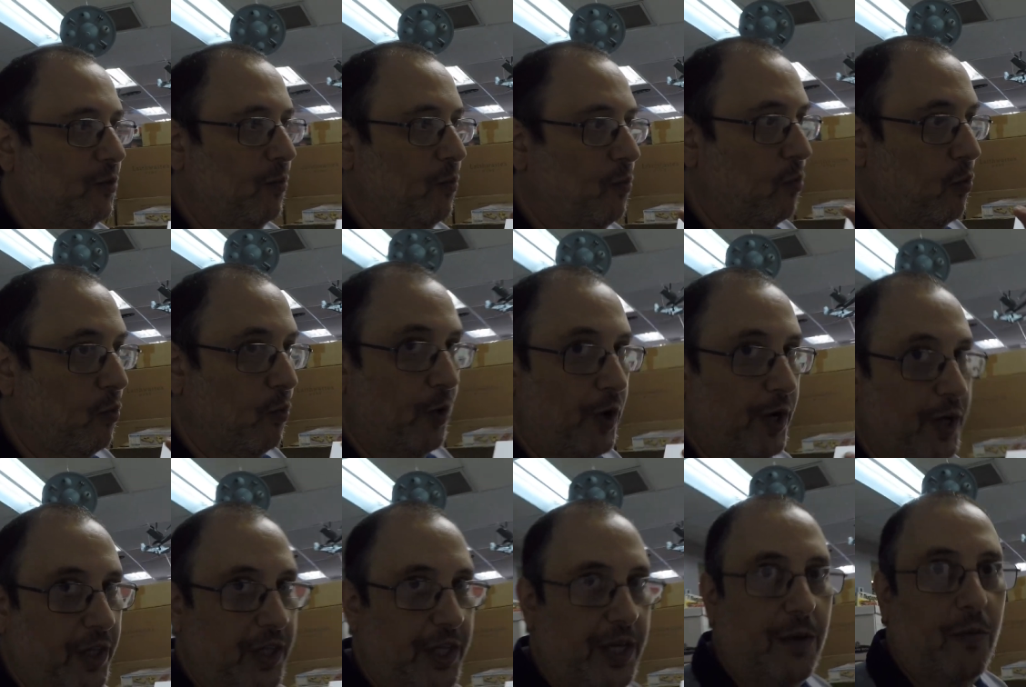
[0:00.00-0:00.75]
some
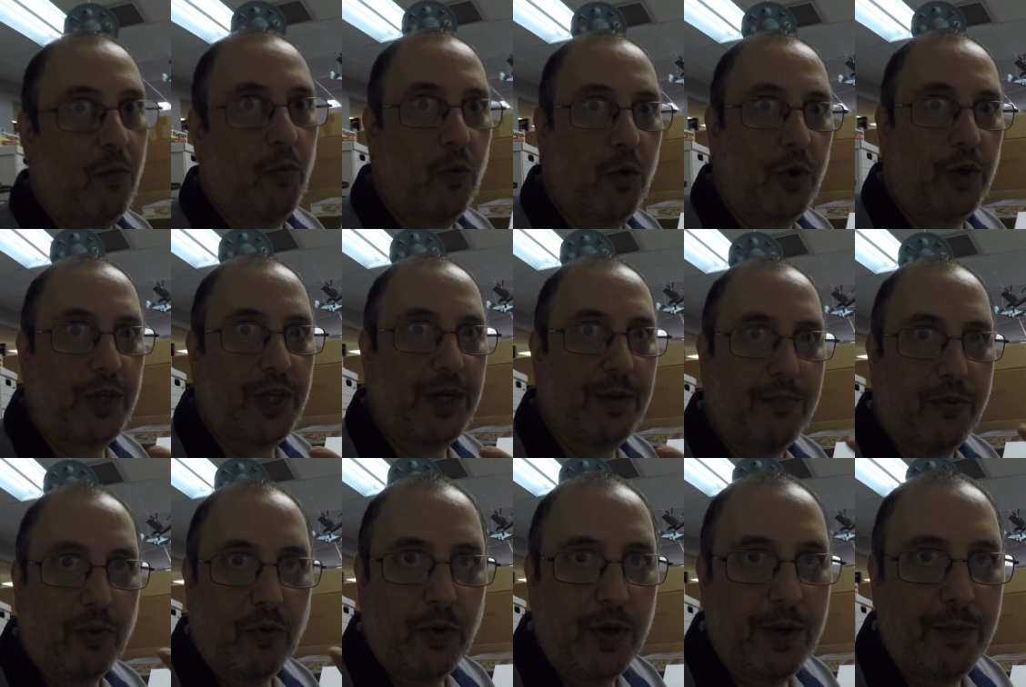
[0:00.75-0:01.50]
really, really
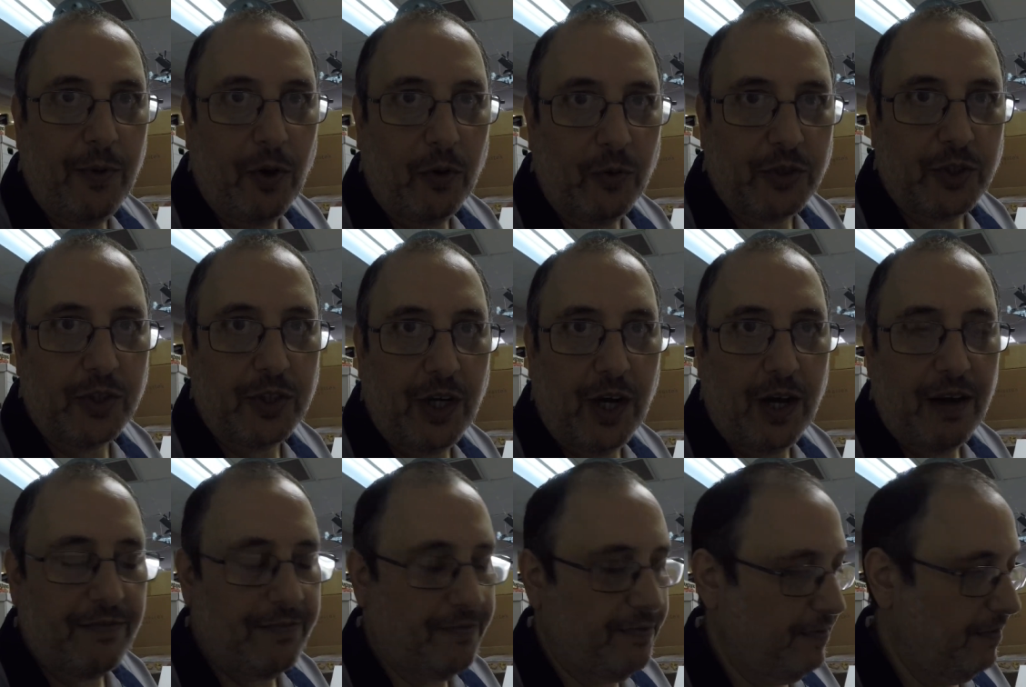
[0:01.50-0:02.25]
primo
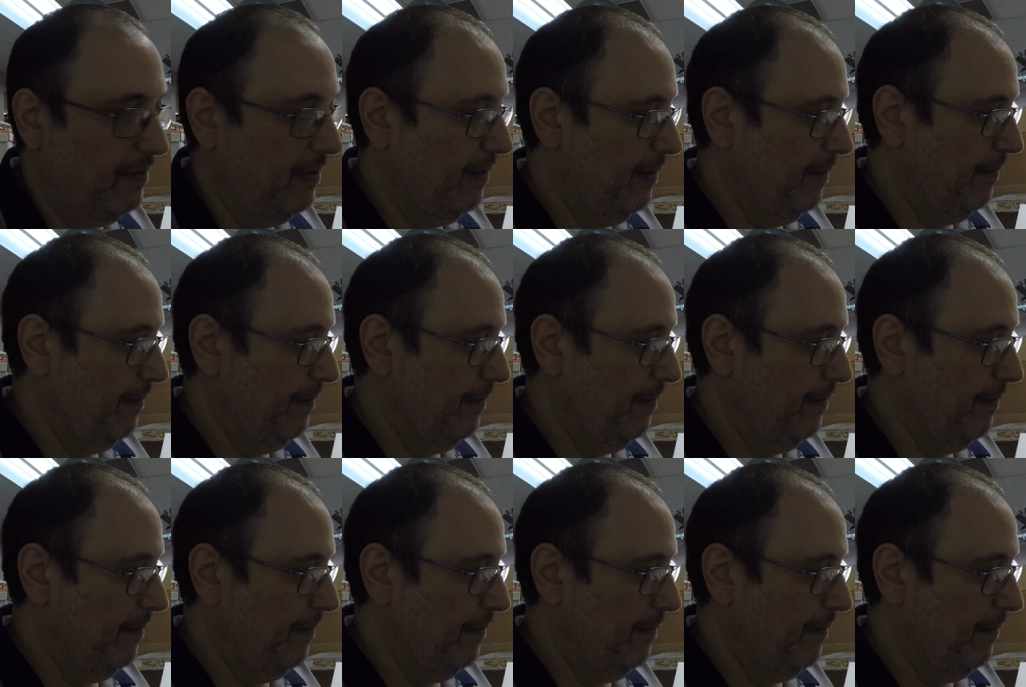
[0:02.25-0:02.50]
stuff.